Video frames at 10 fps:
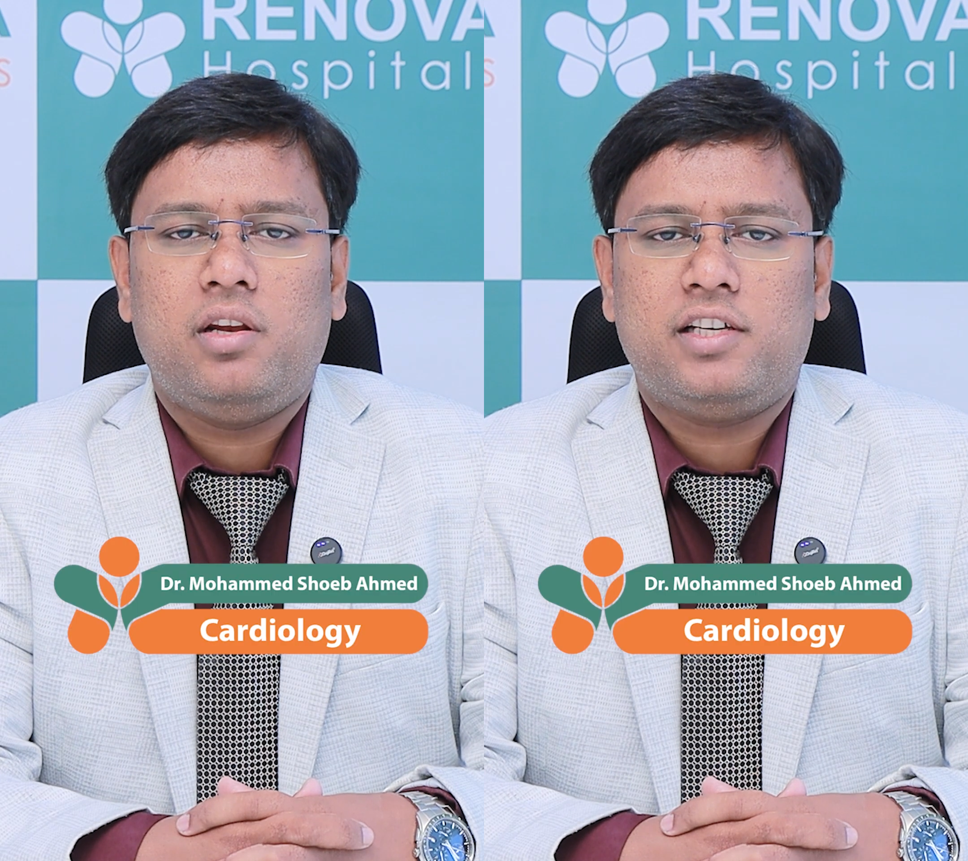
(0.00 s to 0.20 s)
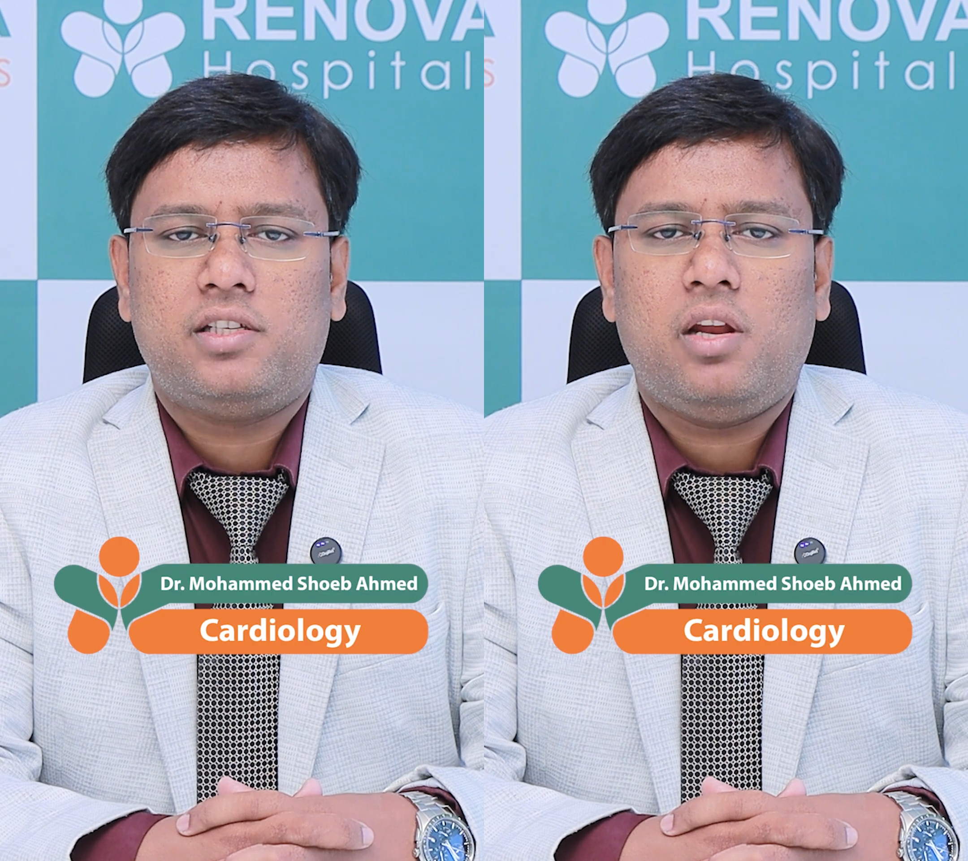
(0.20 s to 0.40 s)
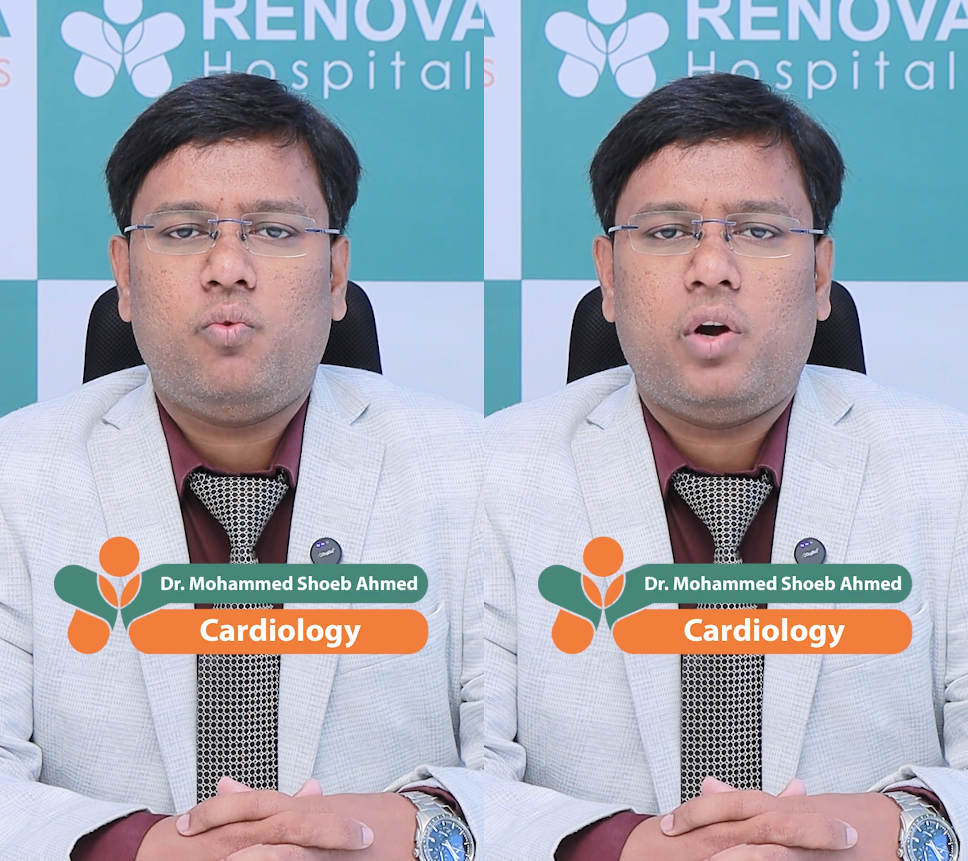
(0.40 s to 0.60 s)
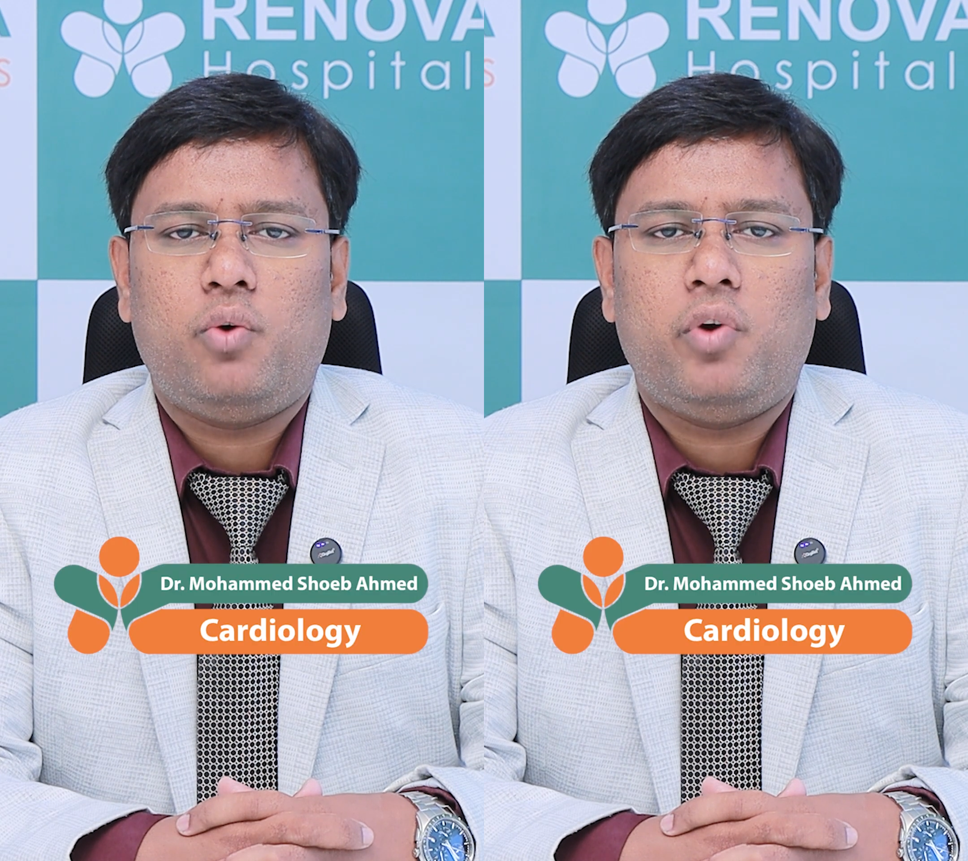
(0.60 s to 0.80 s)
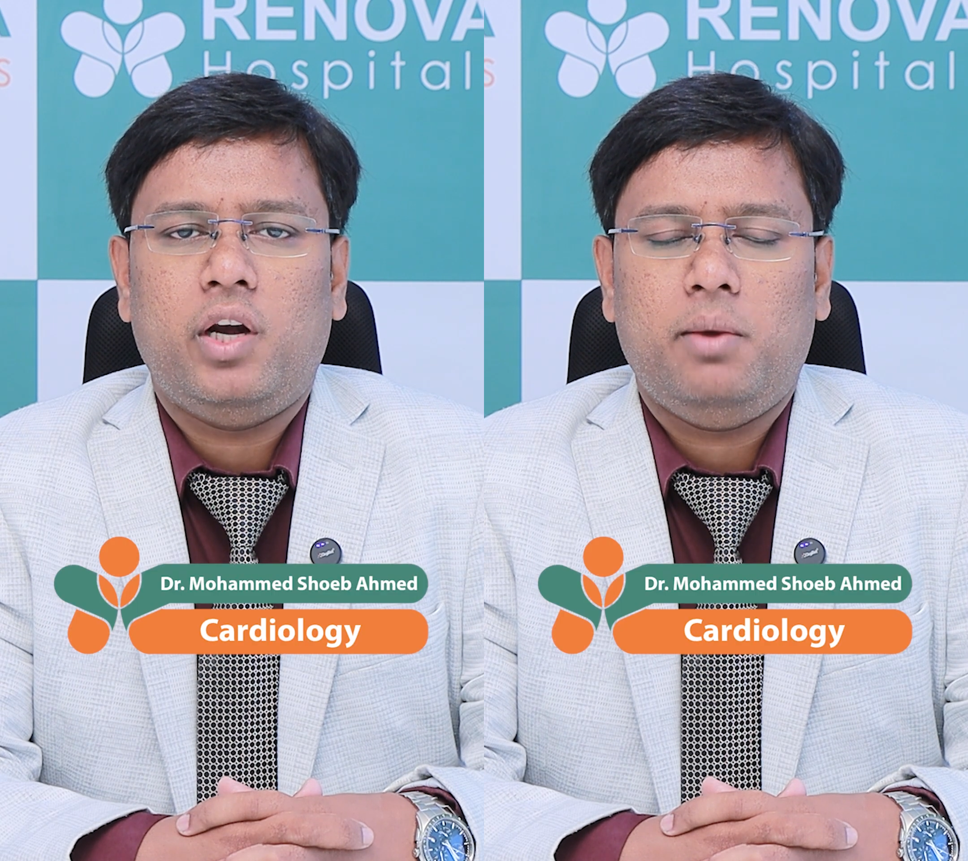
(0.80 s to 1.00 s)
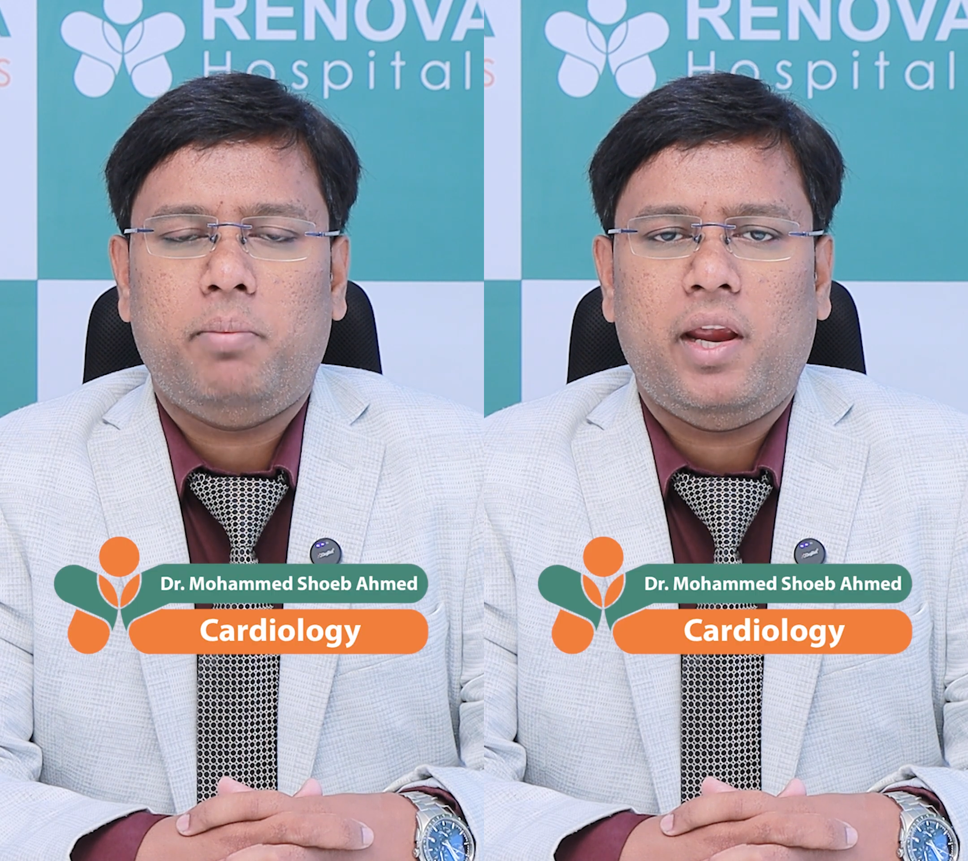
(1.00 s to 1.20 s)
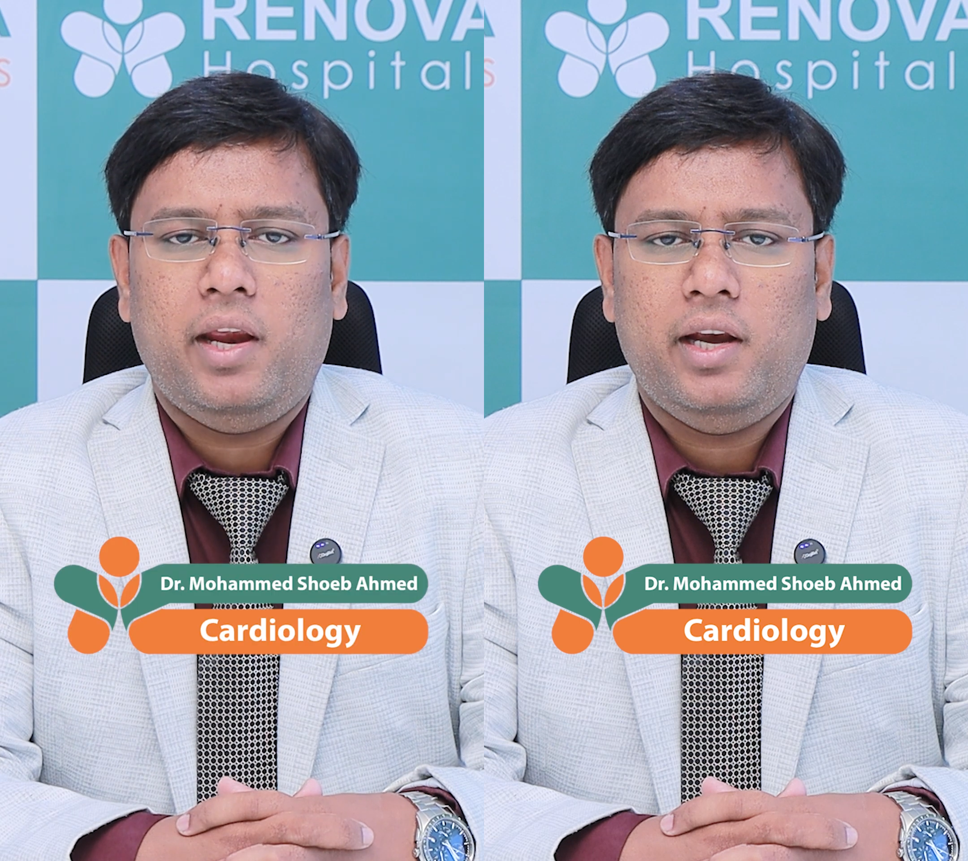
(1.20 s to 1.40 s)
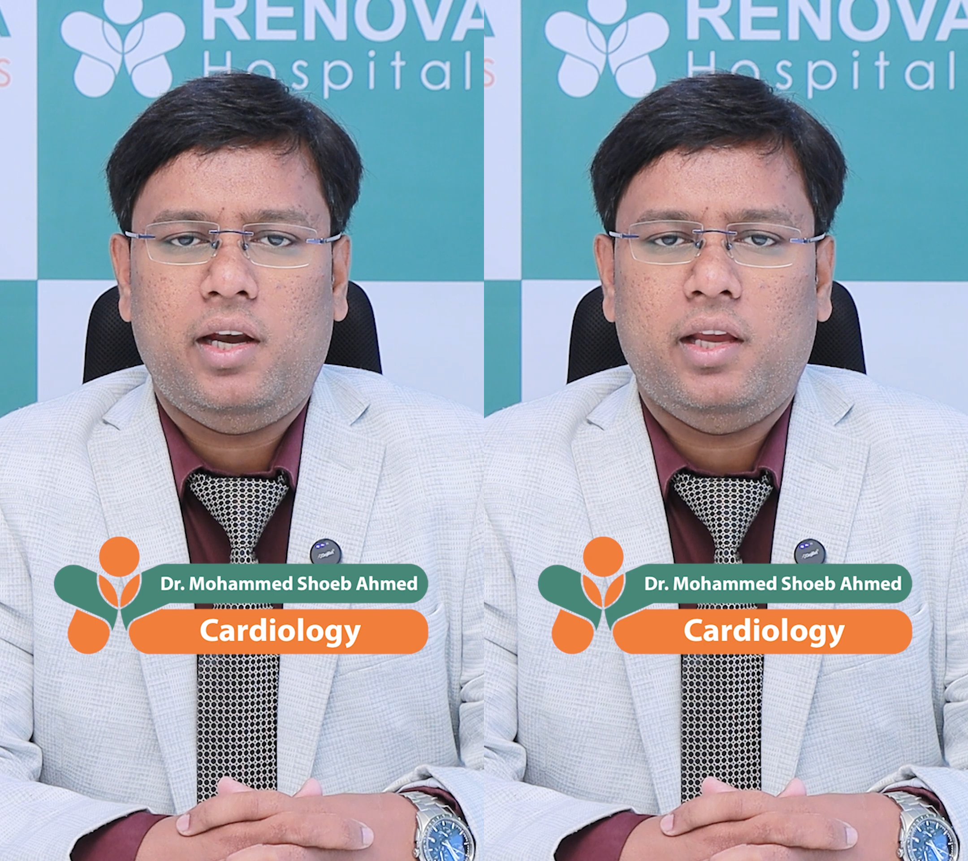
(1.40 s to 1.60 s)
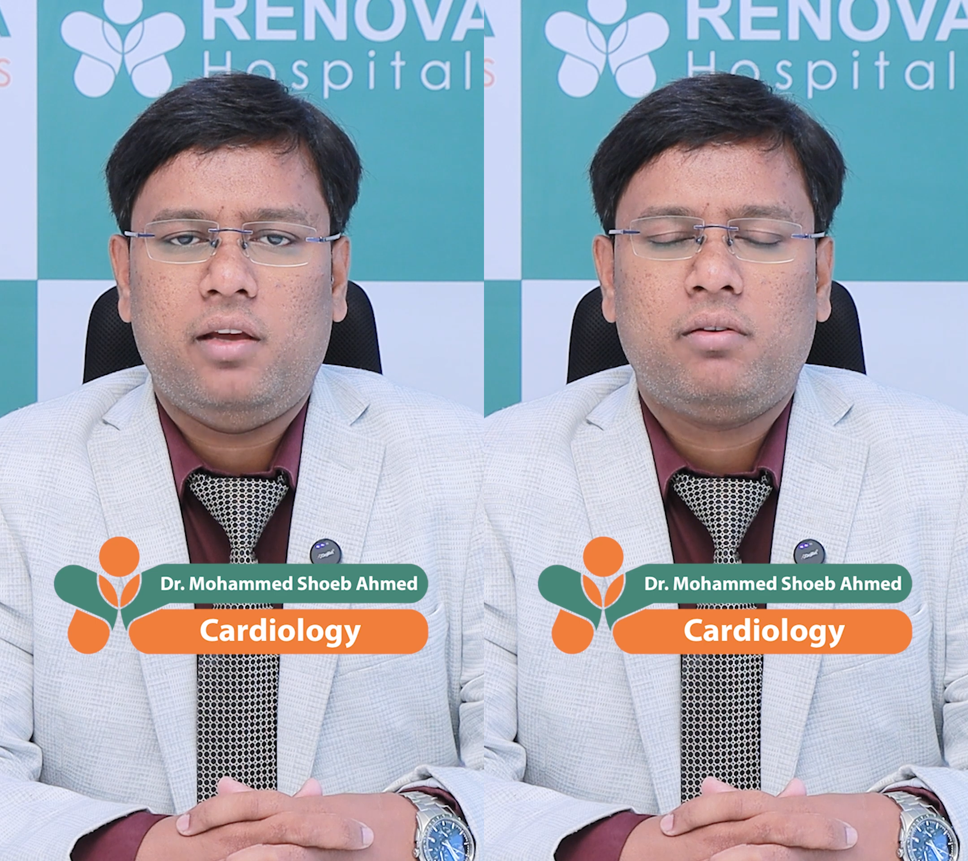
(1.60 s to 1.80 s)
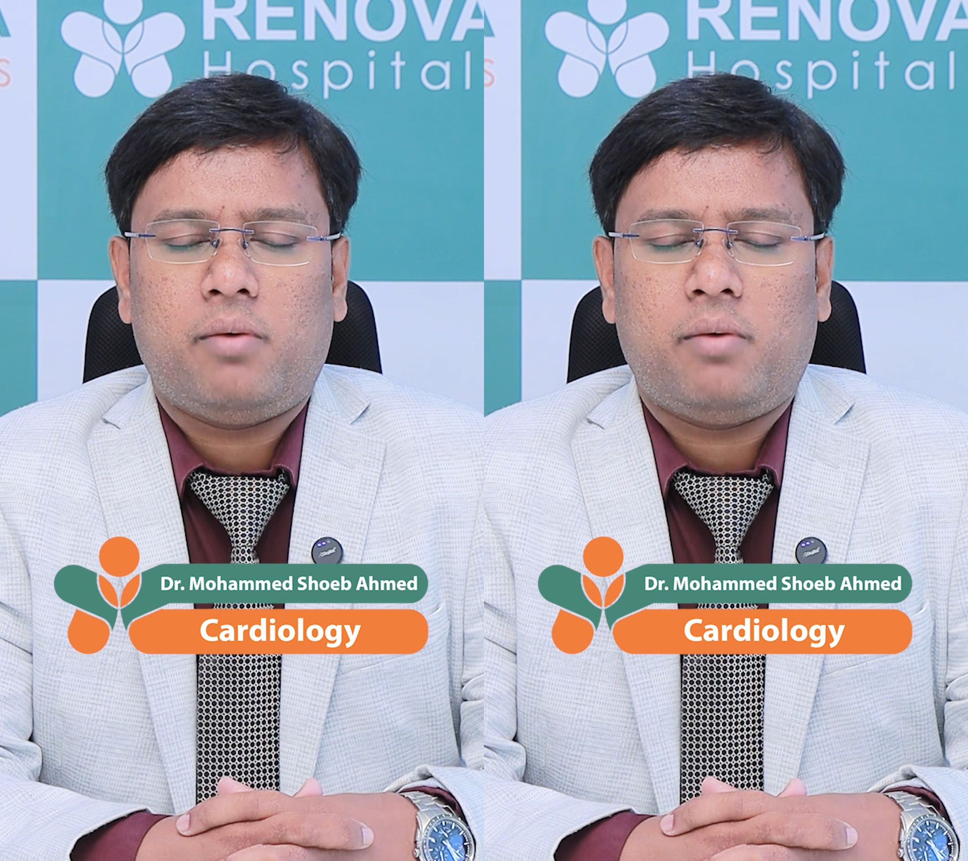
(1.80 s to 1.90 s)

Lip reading: less than 120 by 80.